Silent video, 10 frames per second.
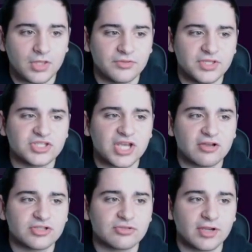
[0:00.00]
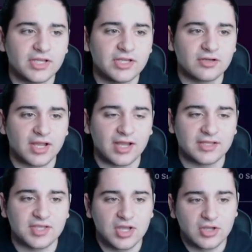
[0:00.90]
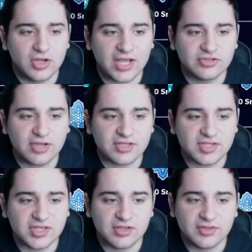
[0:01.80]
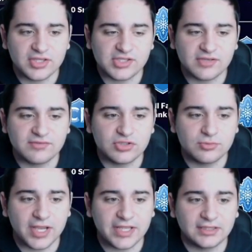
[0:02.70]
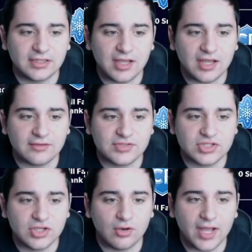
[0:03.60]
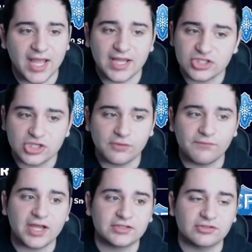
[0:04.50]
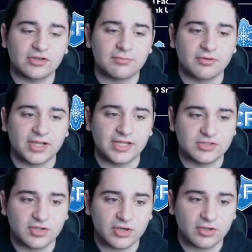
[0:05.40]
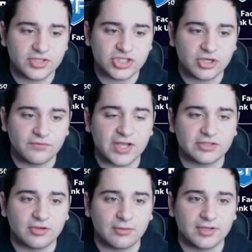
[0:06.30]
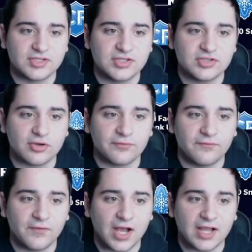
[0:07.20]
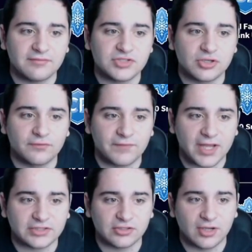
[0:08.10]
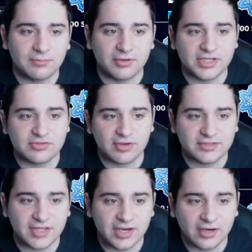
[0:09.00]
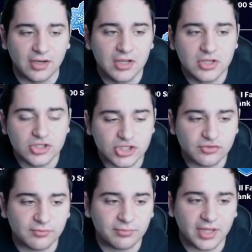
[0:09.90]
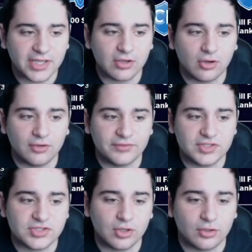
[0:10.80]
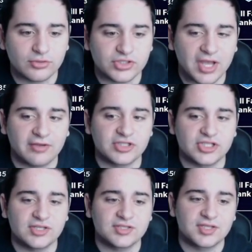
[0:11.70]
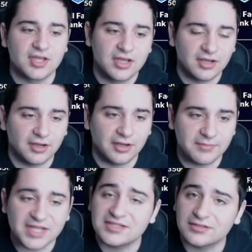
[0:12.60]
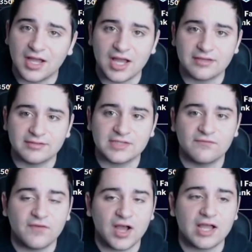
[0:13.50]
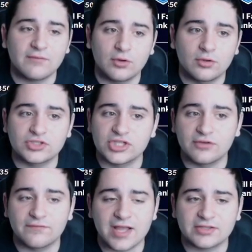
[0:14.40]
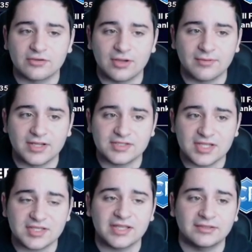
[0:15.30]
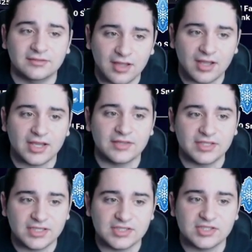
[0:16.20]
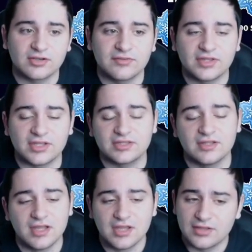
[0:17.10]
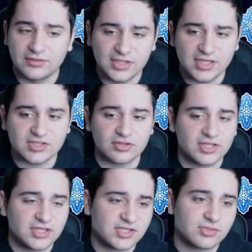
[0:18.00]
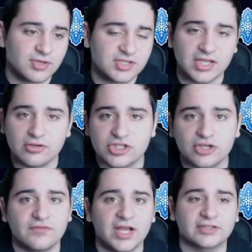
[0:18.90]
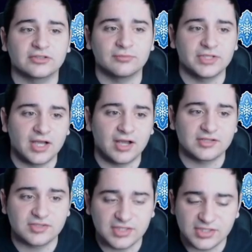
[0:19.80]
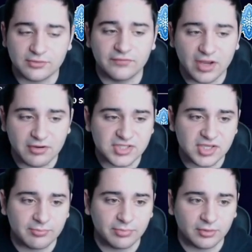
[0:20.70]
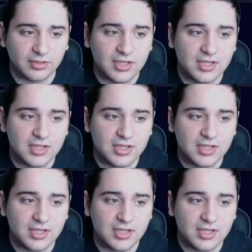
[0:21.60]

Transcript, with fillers: these challenges right here, guys, as you guys see, this gives you a lot of snow and chill factor upgrades. Look at all these chill factor upgrades. These are 5 chill factor upgrades right there just from playing all of these solo challenges. That's a lot. That's 5 whole chill factor upgrades. That's a lot. And the easier these are the easiest ways to get your chill factor, to be honest. These are very simple.